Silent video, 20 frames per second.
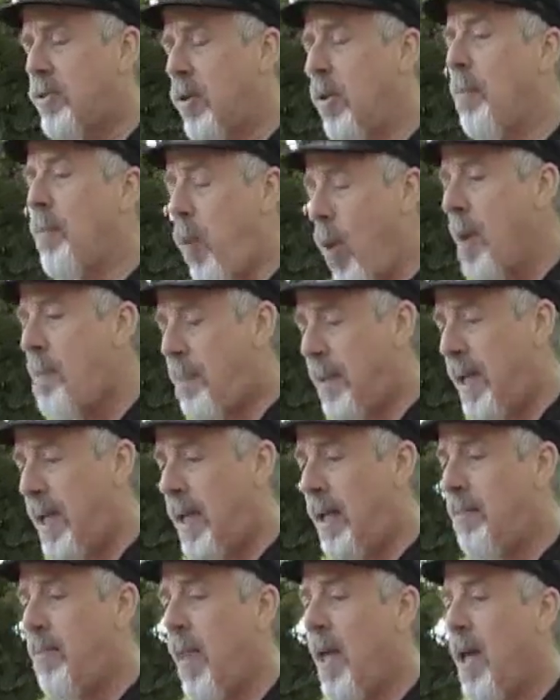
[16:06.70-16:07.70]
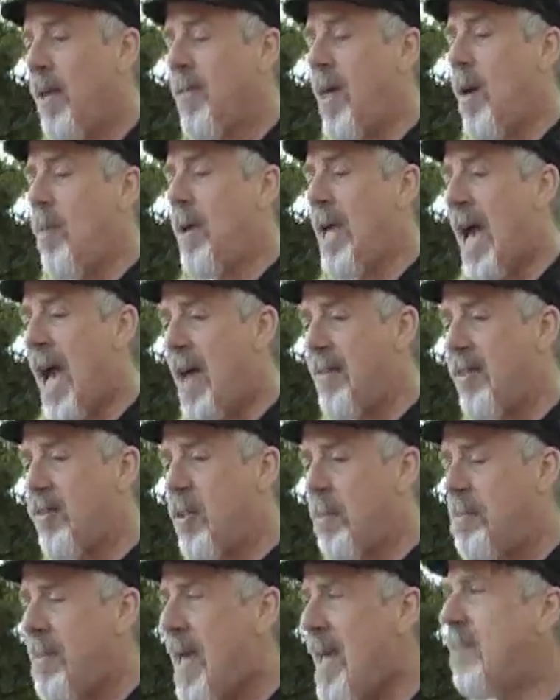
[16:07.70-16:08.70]
the point being that we had this
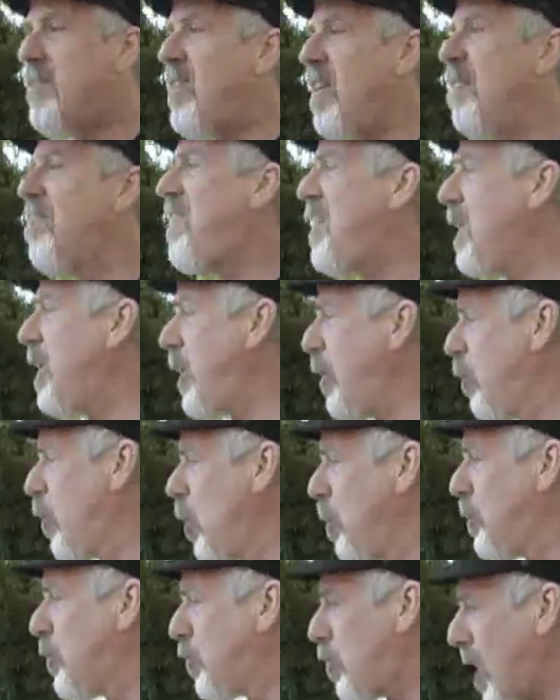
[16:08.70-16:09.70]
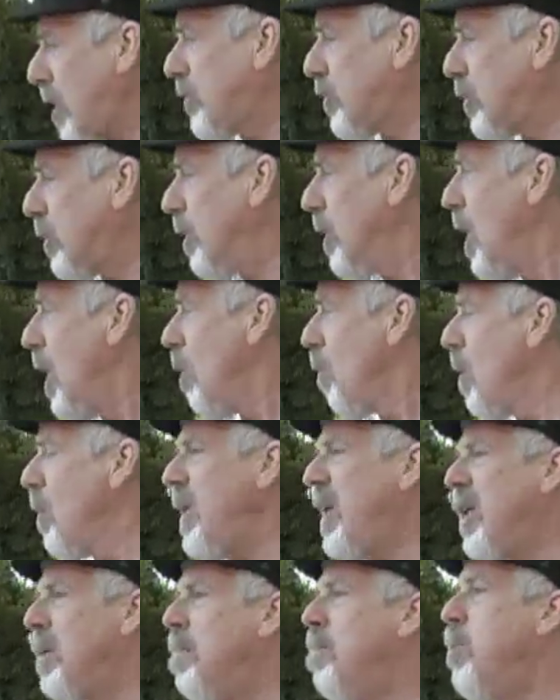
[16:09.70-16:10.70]
amazing affinity group structure where we
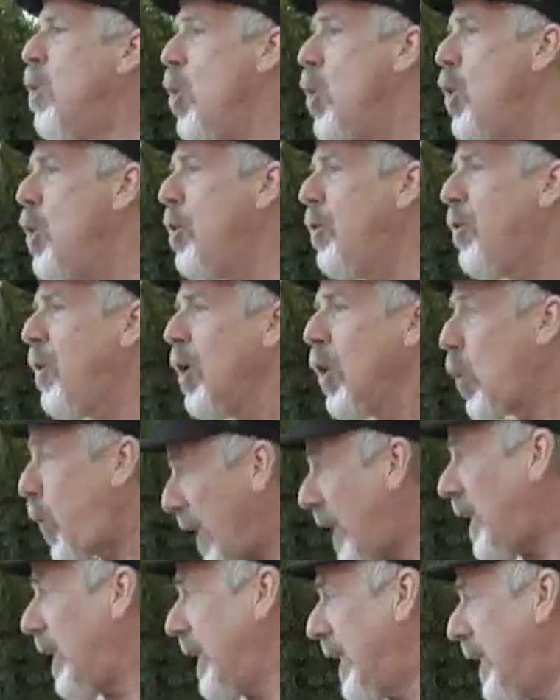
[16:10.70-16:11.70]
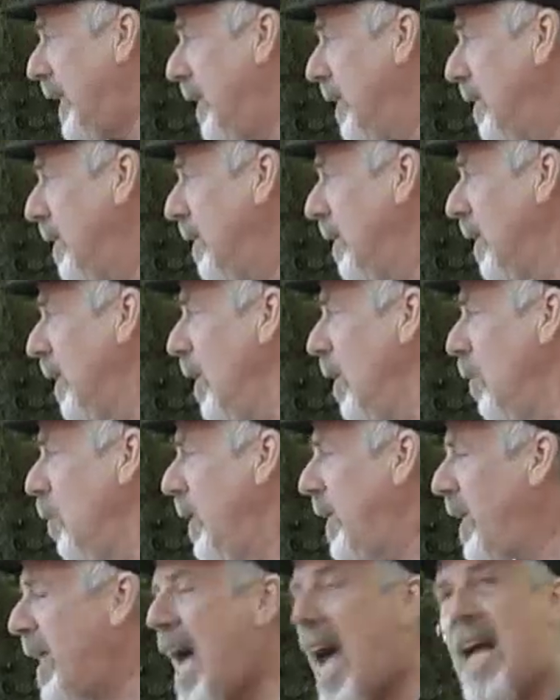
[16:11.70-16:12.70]
could move quickly.
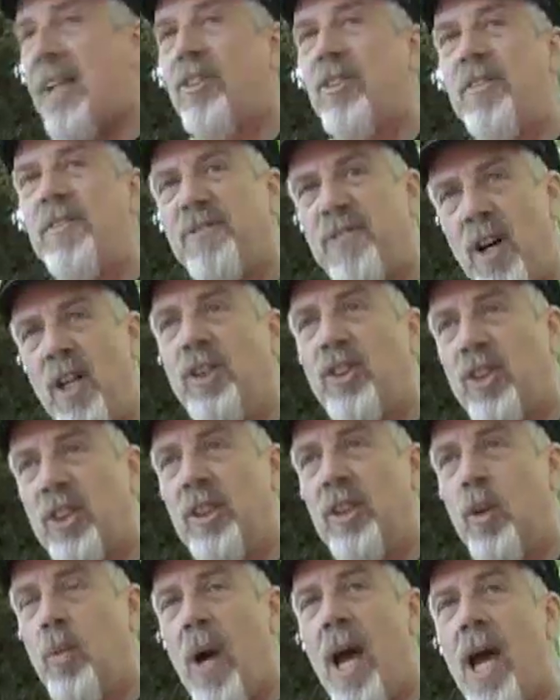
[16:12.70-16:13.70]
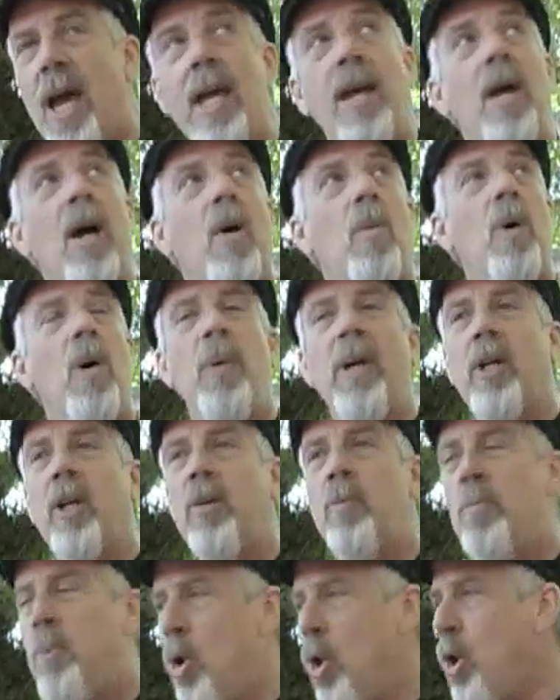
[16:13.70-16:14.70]
We could actually function in a way where we
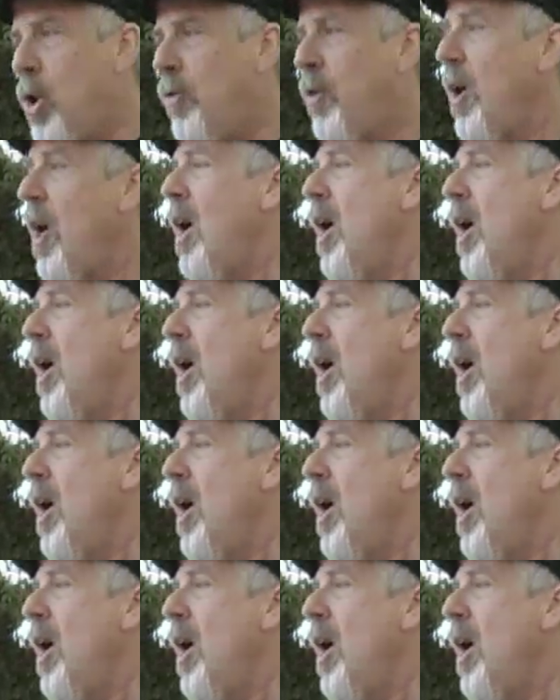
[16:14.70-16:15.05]
could move